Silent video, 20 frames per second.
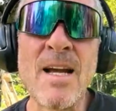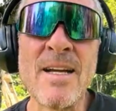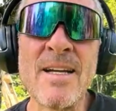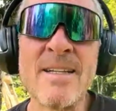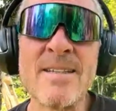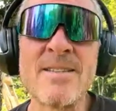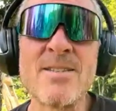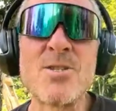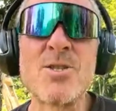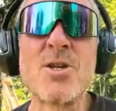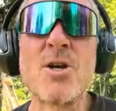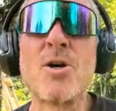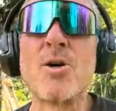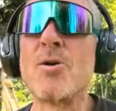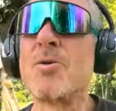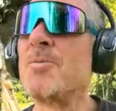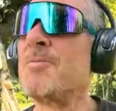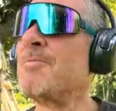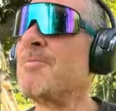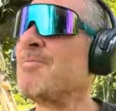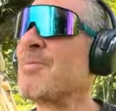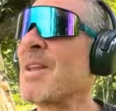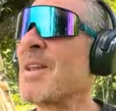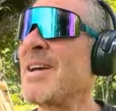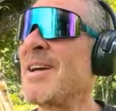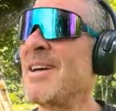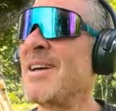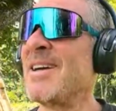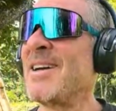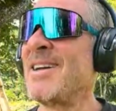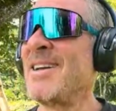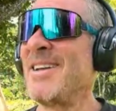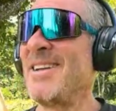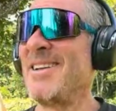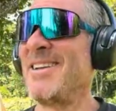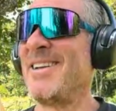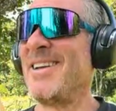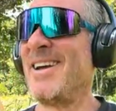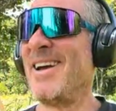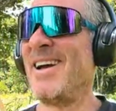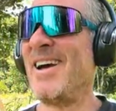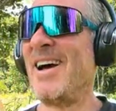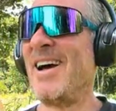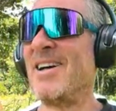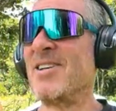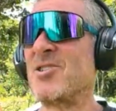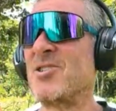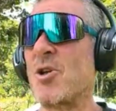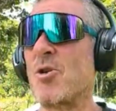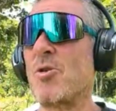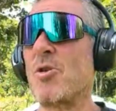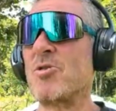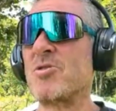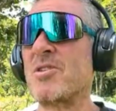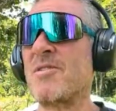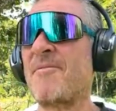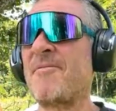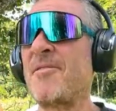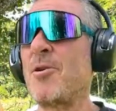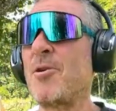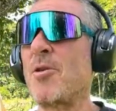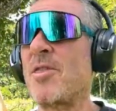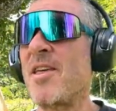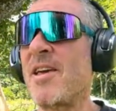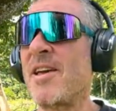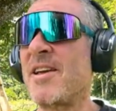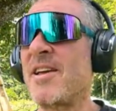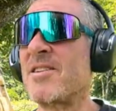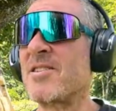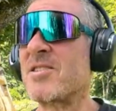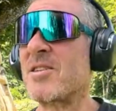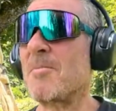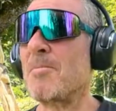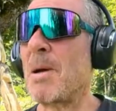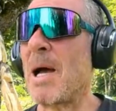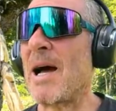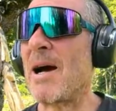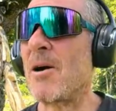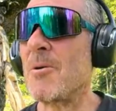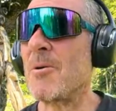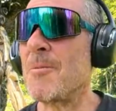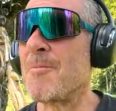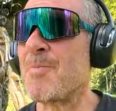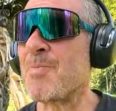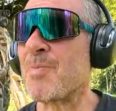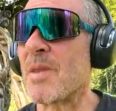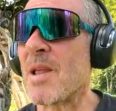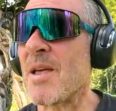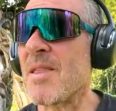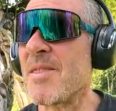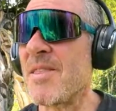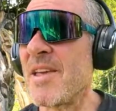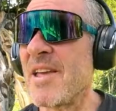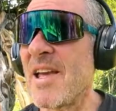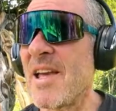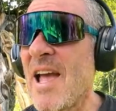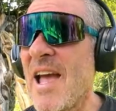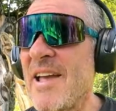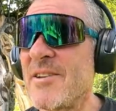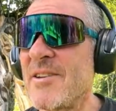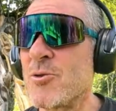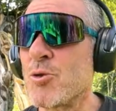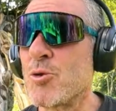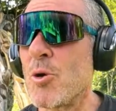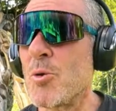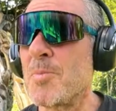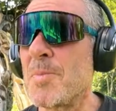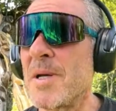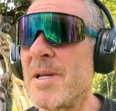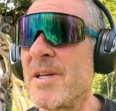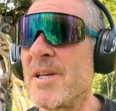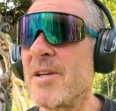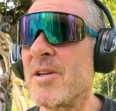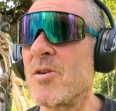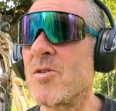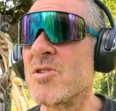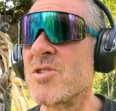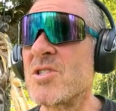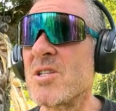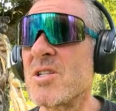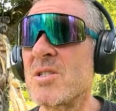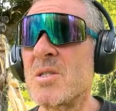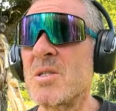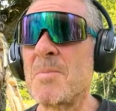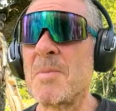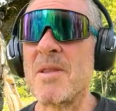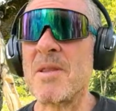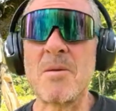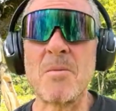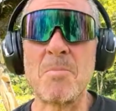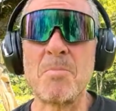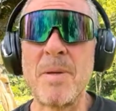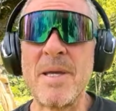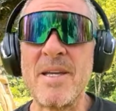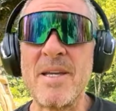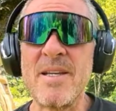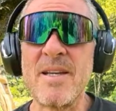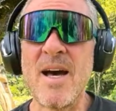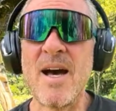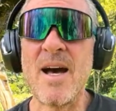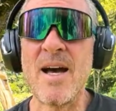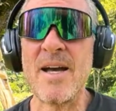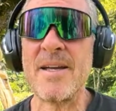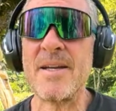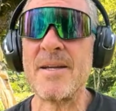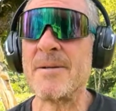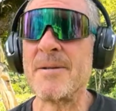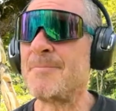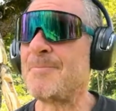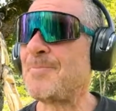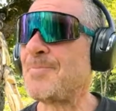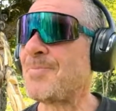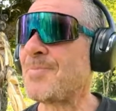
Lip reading: And so, yeah, so there's a few things about the Atropa ecosystem and the pDAI.